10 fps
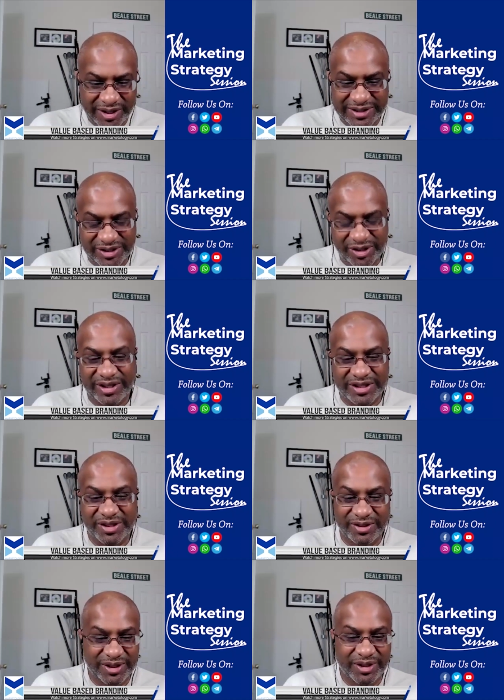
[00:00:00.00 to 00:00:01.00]
start
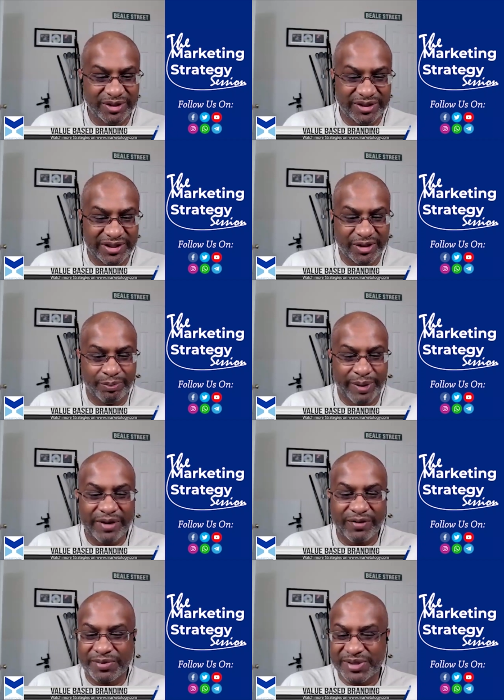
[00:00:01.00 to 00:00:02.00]
your
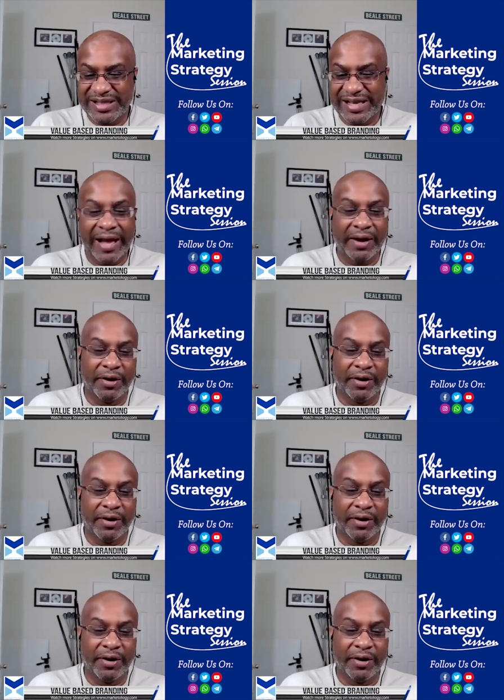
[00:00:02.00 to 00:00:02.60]
bankruptcy now.